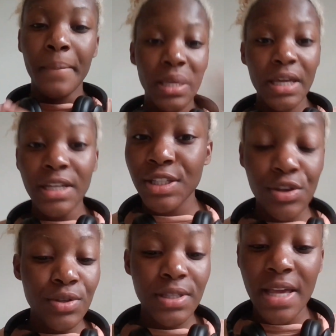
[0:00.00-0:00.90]
Yeah,
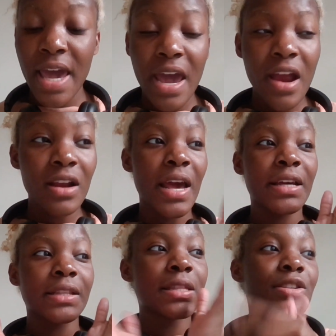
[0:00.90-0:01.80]
excuse the hair.
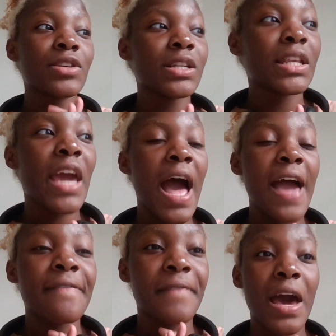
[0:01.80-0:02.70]
Like, literally,
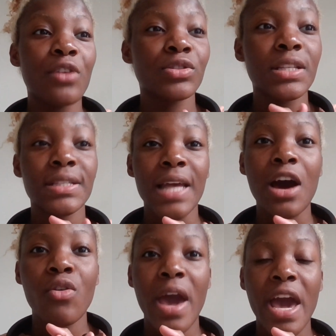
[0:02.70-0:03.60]
I found this
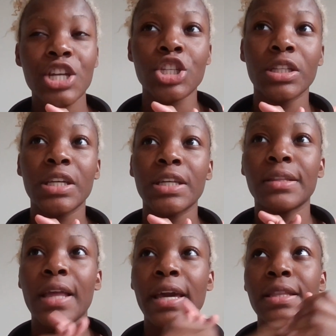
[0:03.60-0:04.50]
out
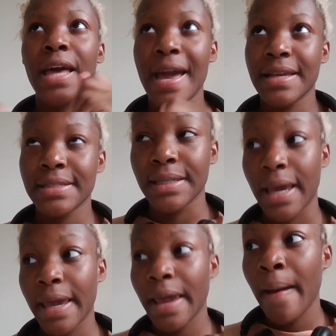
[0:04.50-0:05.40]
actually like last
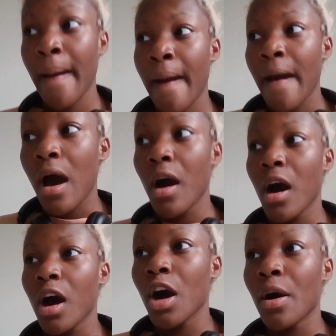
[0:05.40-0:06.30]
night.
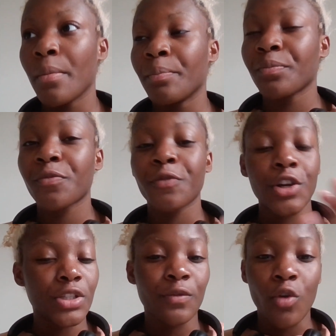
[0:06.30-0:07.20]
Um,
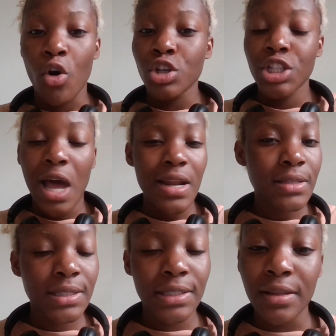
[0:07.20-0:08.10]
first of all, shout
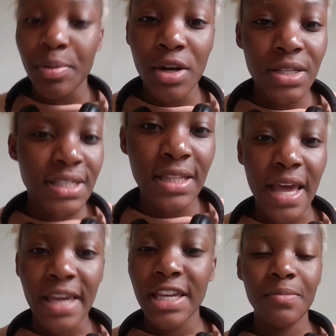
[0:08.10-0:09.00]
outs to the person
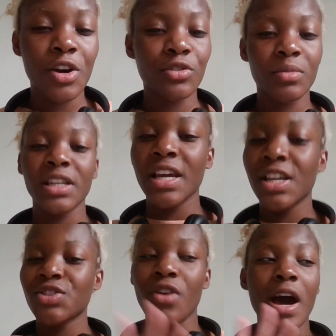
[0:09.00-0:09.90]
that emailed me.
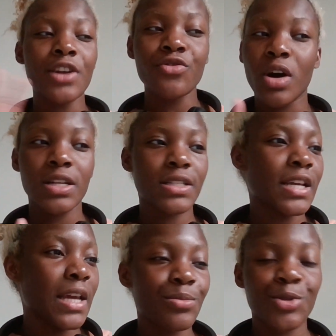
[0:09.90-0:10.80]
You know, I don't want to
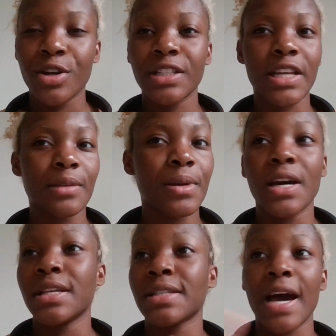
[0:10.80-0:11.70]
say names or anything
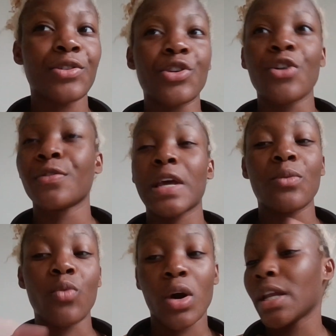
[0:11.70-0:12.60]
because I don't know if
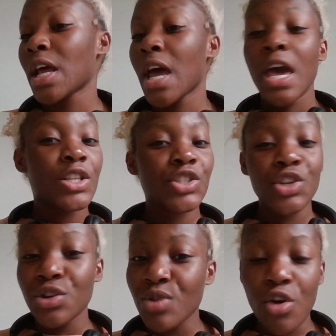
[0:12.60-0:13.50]
they want
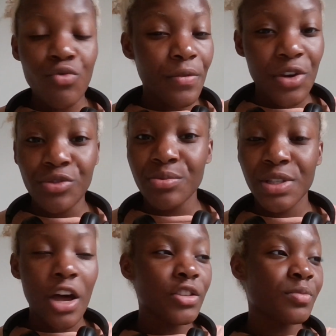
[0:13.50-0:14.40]
to, you know, reveal
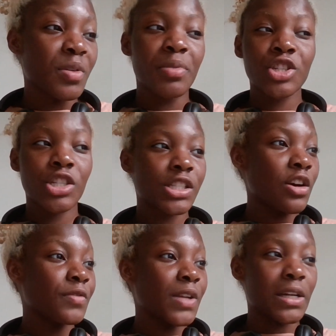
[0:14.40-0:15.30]
themselves, but put
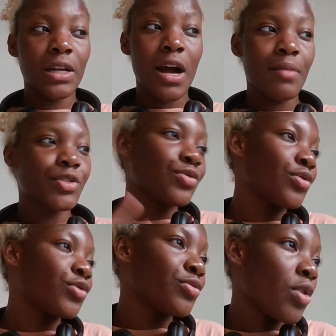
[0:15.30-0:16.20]
yourself down in the comments. You
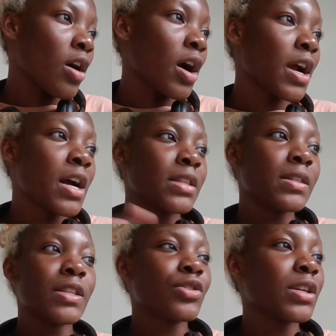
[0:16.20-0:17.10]
know who you are.
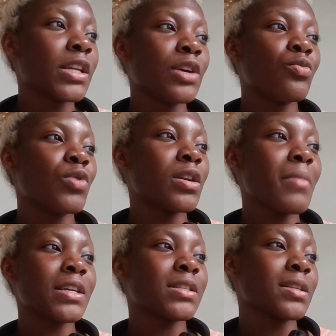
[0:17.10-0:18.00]
Literally, one of
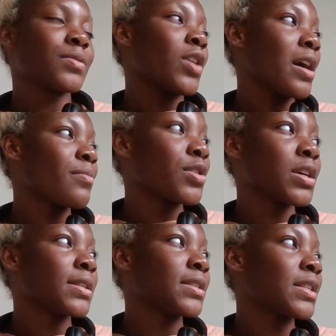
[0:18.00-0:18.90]
my
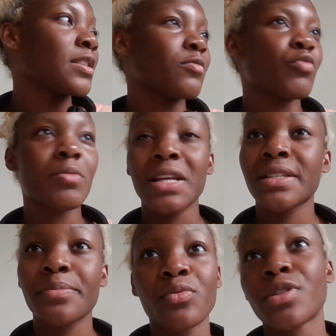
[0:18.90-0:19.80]
subscribers one of my
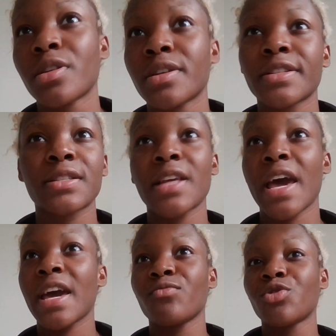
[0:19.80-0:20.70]
supporters
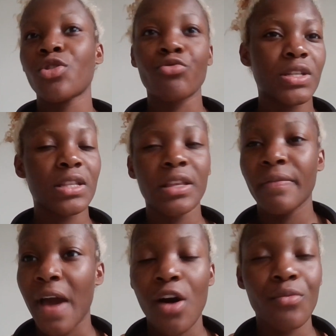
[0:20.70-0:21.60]
that you know recently
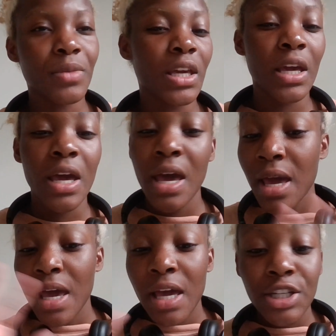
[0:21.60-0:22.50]
found me
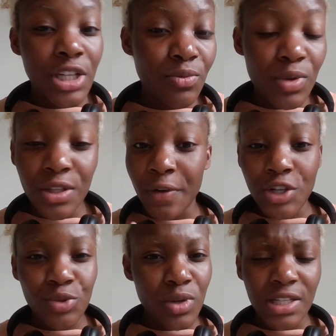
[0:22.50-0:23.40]
she was the
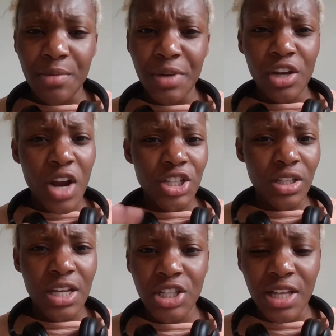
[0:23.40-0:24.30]
first one to tell me
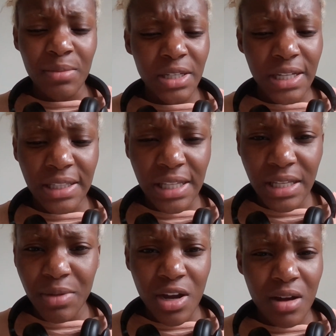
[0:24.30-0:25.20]
congratulations i'm looking at the
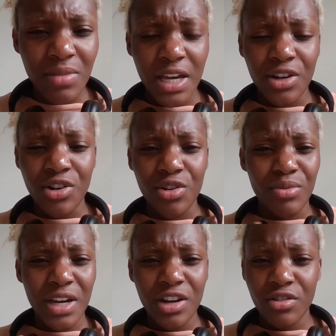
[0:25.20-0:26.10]
email i'm like girl
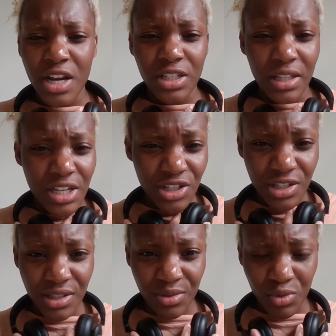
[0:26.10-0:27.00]
what
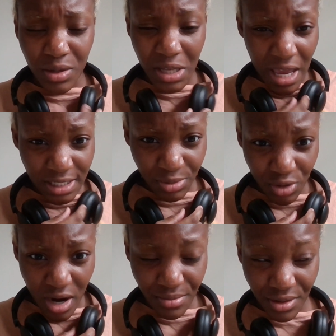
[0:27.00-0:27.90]
congratulations 1k
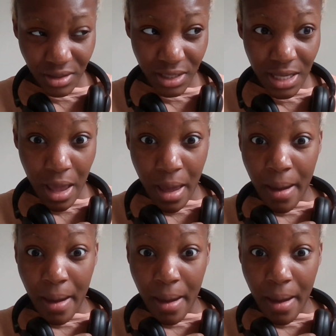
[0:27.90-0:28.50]
subscribers